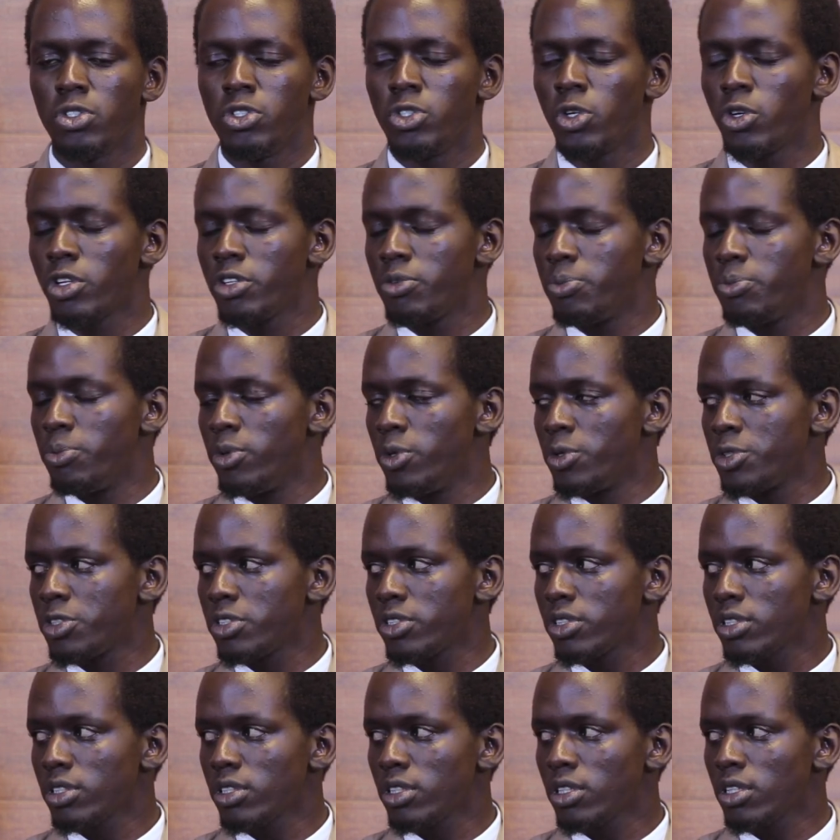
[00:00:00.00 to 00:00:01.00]
George
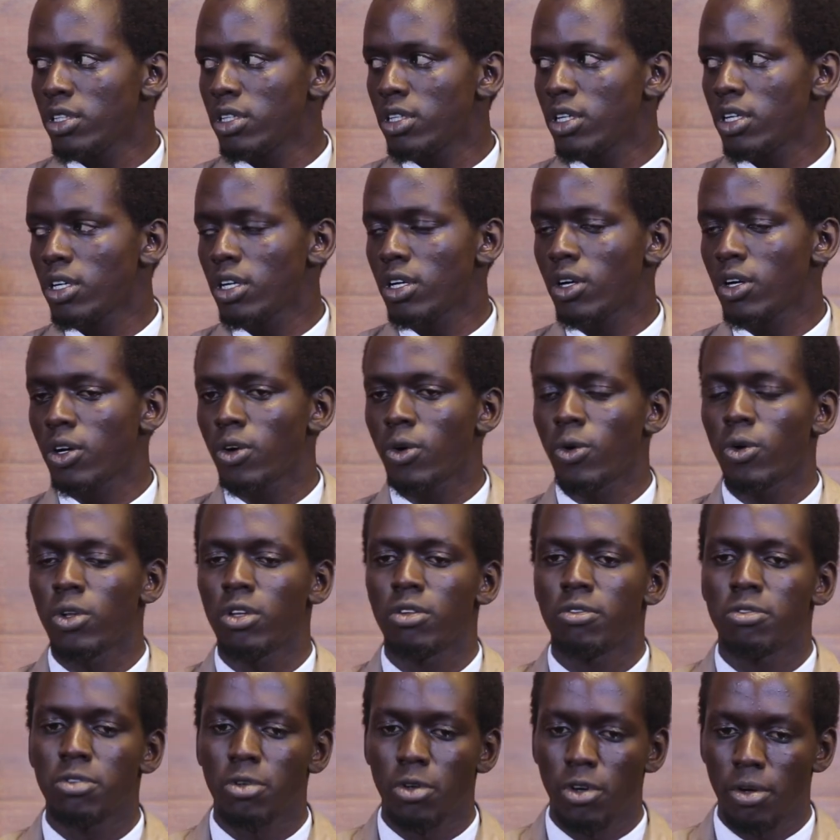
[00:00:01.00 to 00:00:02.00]
Bush
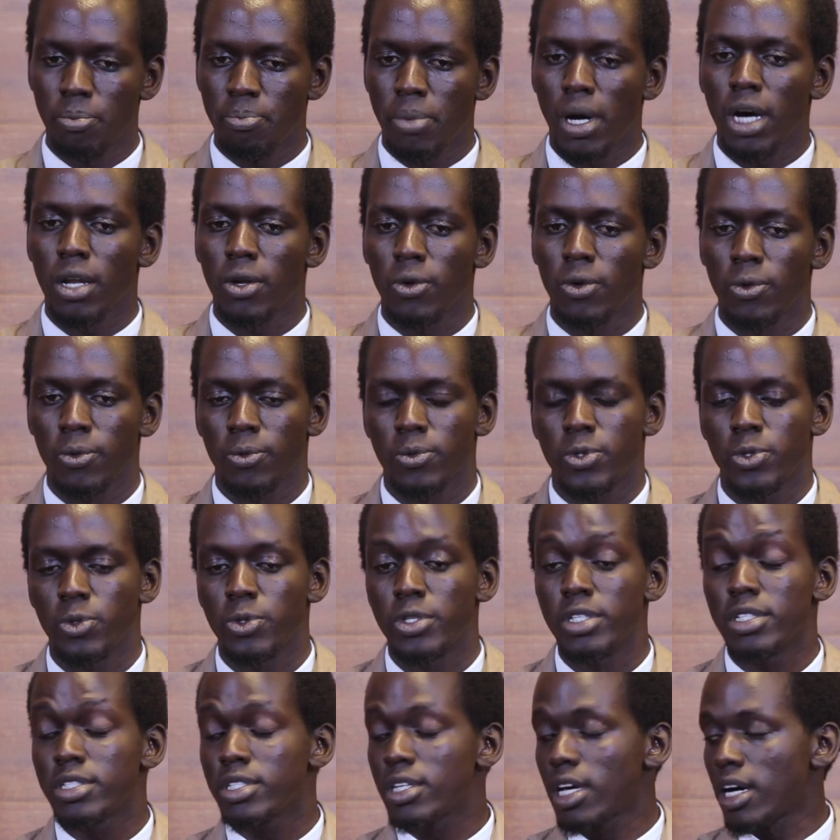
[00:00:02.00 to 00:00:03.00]
called for a panel to
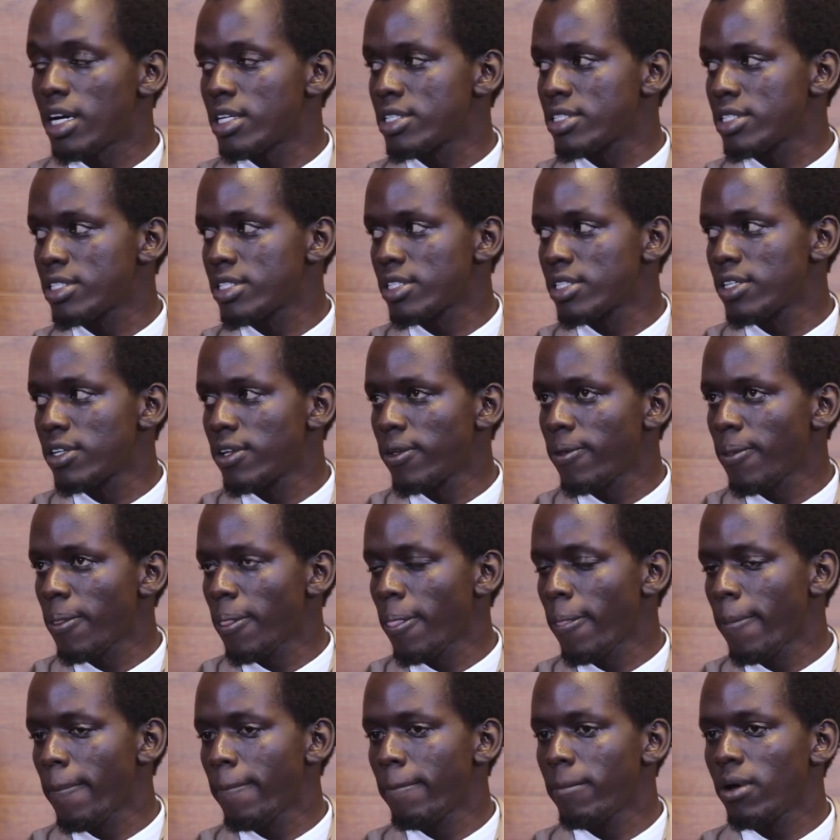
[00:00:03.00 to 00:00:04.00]
discuss
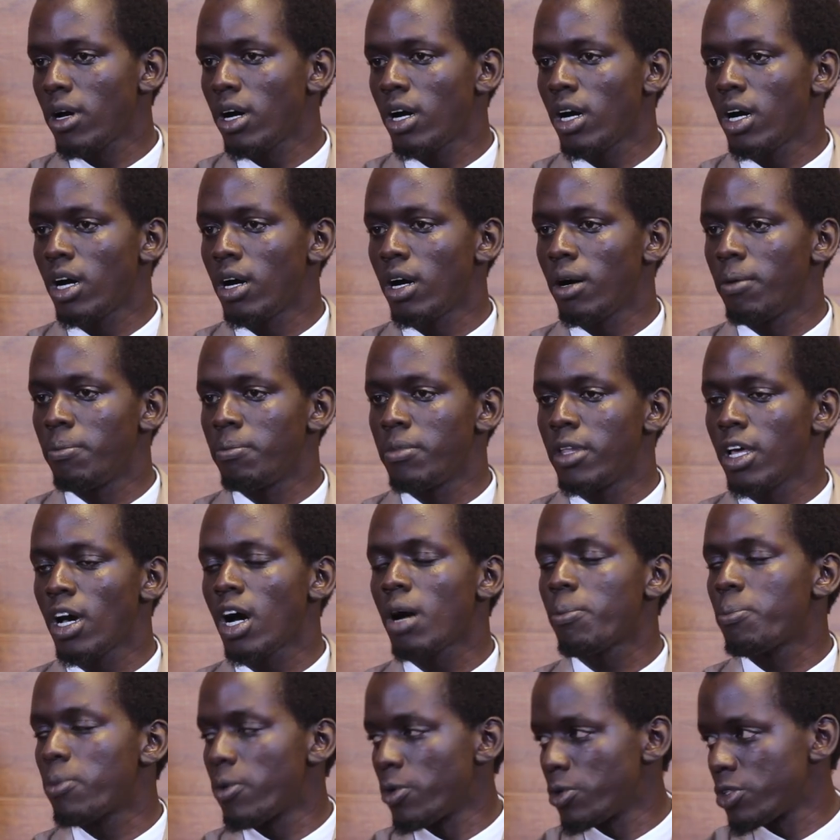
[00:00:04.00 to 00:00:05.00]
the
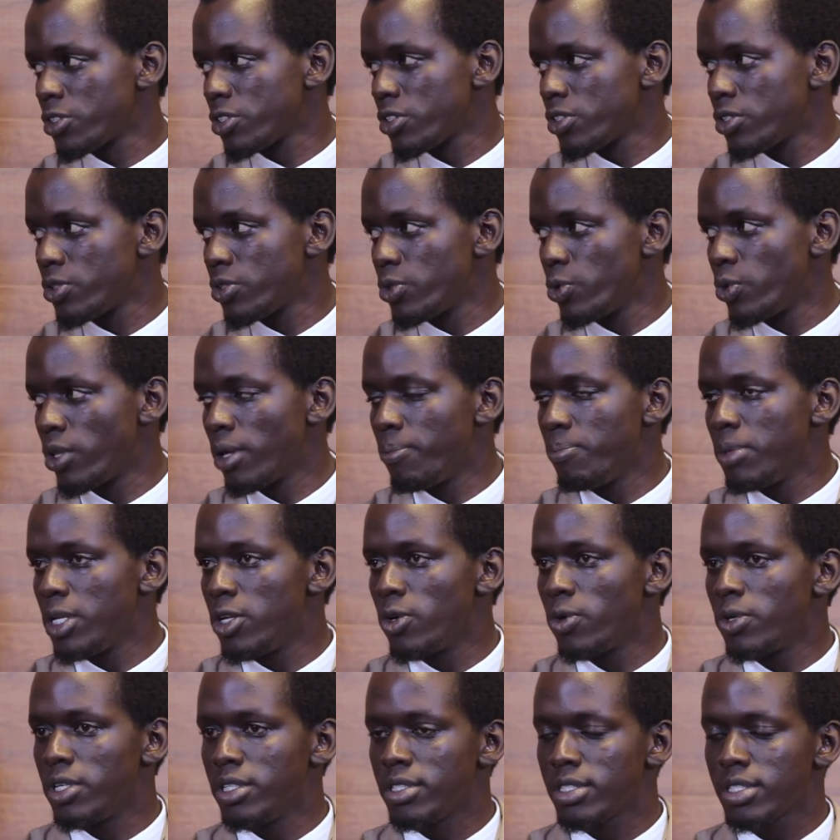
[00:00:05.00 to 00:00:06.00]
approach to the
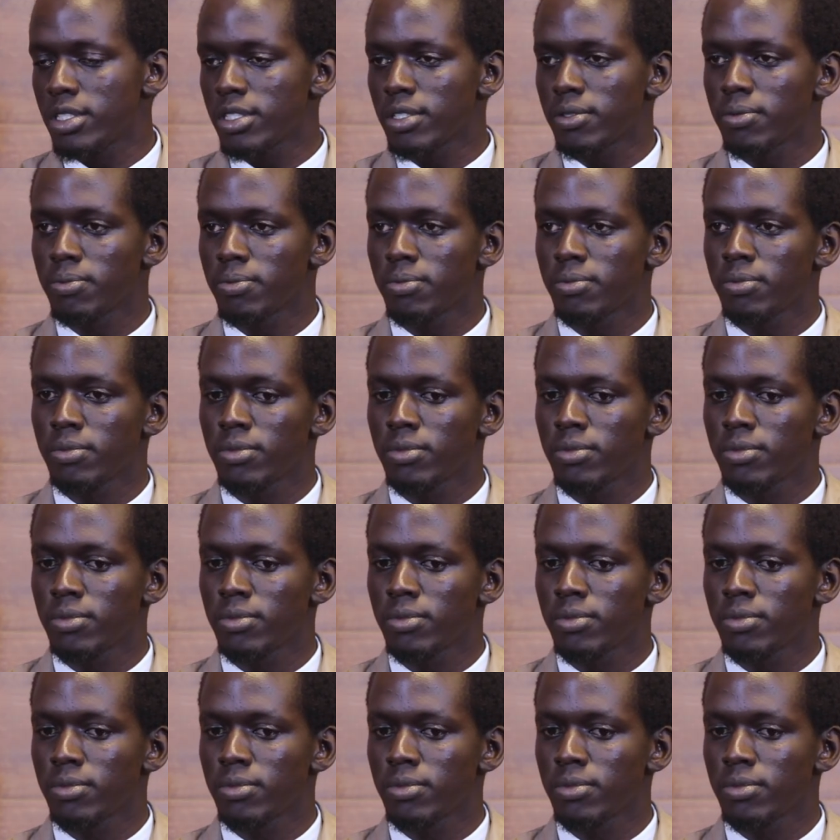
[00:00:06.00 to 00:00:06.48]
Middle East.